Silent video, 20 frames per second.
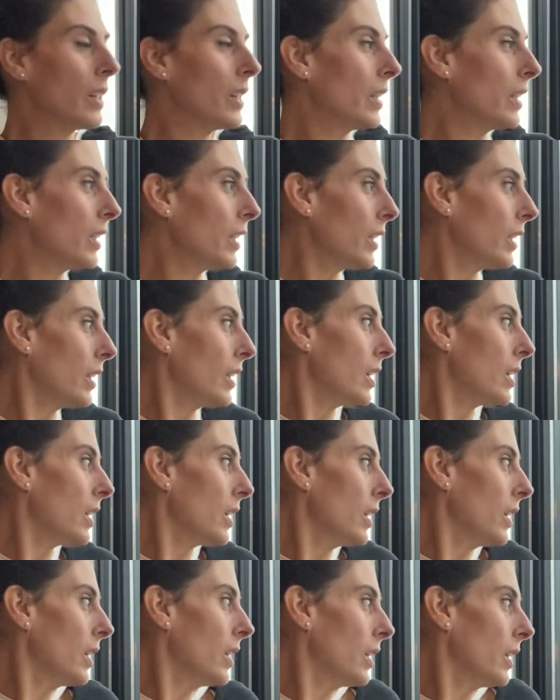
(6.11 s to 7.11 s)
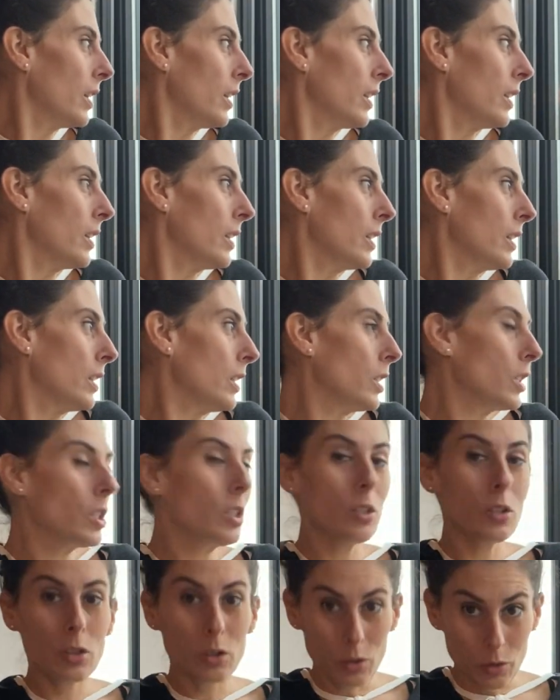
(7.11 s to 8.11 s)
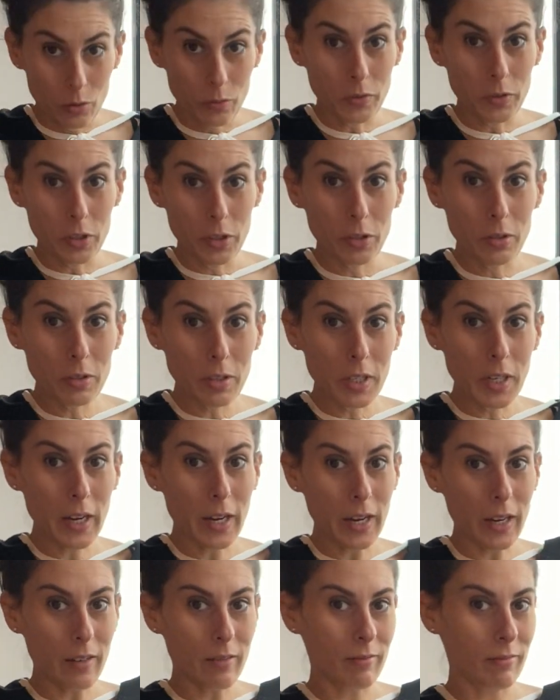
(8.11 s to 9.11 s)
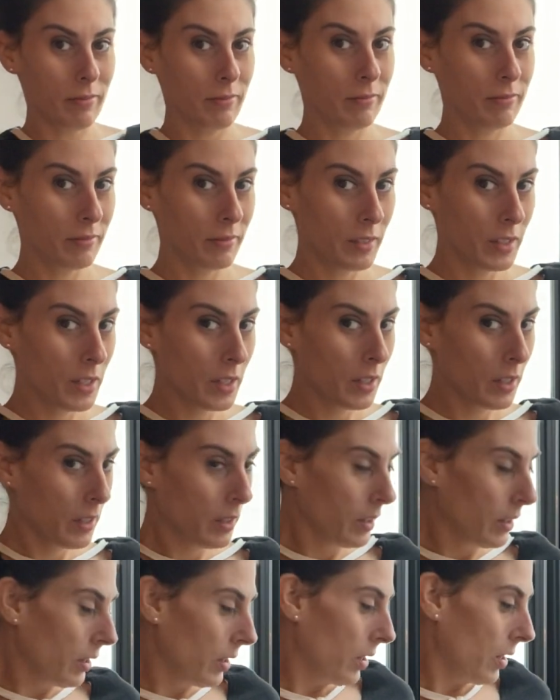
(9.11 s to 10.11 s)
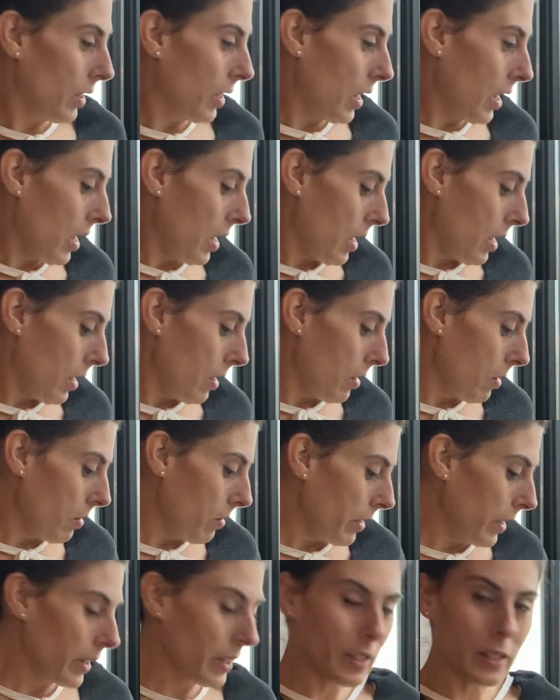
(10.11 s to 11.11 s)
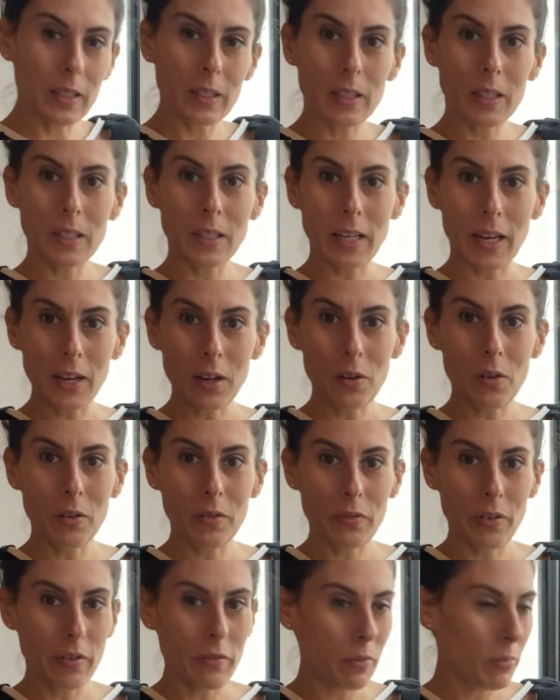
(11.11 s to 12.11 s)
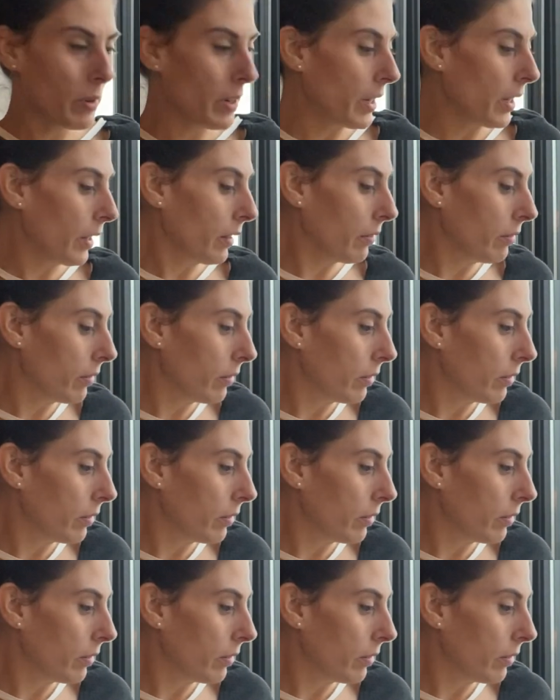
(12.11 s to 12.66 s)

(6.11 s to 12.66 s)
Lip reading: It is 2 for Tuesday. How is the day going for everybody?